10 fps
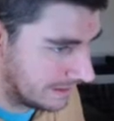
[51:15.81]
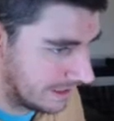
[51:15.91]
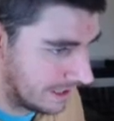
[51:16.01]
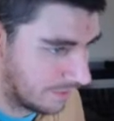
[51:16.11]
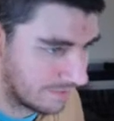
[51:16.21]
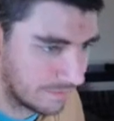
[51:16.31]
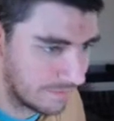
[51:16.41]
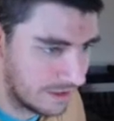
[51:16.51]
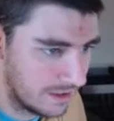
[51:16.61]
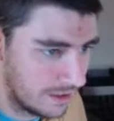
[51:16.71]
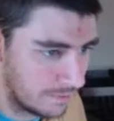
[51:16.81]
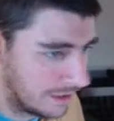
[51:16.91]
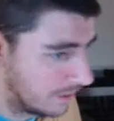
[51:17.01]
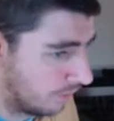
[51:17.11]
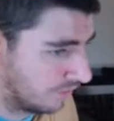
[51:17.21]
However,
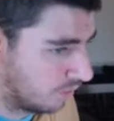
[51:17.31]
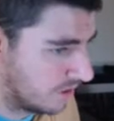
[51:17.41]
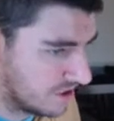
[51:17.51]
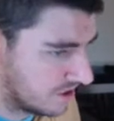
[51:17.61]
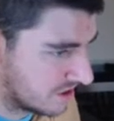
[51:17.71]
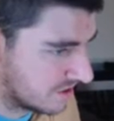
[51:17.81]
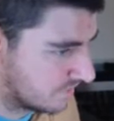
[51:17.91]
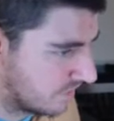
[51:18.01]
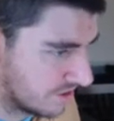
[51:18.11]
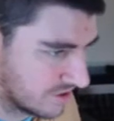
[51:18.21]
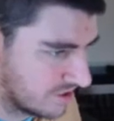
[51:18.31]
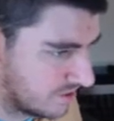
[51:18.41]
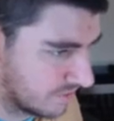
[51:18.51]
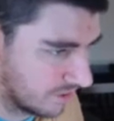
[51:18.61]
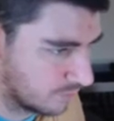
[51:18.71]
Black Ops 4 is just as fast as
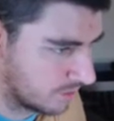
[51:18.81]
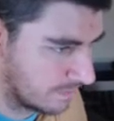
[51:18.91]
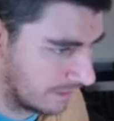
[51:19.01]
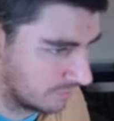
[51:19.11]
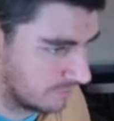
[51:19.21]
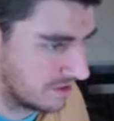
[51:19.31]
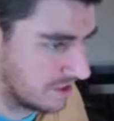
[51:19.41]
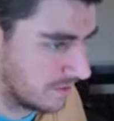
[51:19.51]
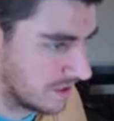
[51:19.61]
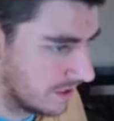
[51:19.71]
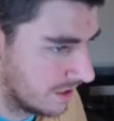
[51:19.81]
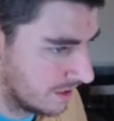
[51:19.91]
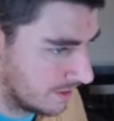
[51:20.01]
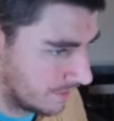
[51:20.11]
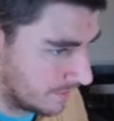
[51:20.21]
you've come to expect from the series.
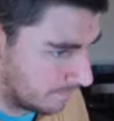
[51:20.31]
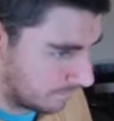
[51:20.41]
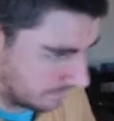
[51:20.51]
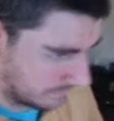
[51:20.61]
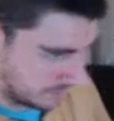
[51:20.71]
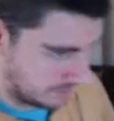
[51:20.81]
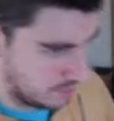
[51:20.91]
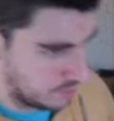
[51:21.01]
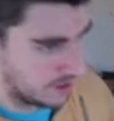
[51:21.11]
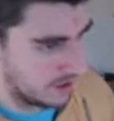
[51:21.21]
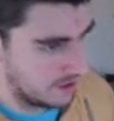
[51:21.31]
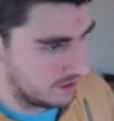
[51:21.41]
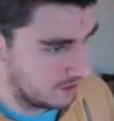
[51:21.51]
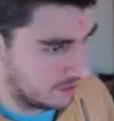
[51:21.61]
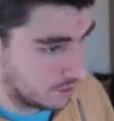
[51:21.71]
You can,
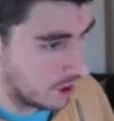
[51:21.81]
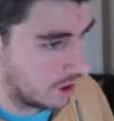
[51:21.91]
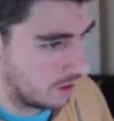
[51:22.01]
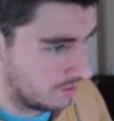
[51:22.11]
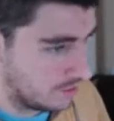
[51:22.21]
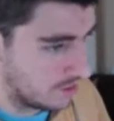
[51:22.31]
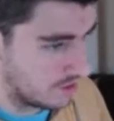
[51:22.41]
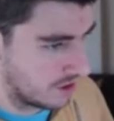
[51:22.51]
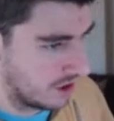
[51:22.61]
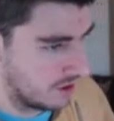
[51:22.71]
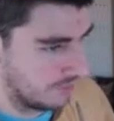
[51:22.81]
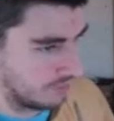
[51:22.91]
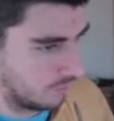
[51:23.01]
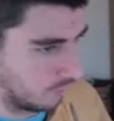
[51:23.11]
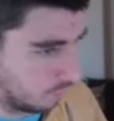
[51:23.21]
you can't, you just can't
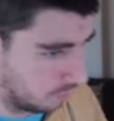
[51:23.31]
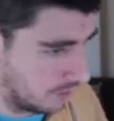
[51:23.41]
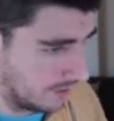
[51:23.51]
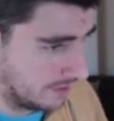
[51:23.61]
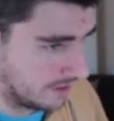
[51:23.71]
wall run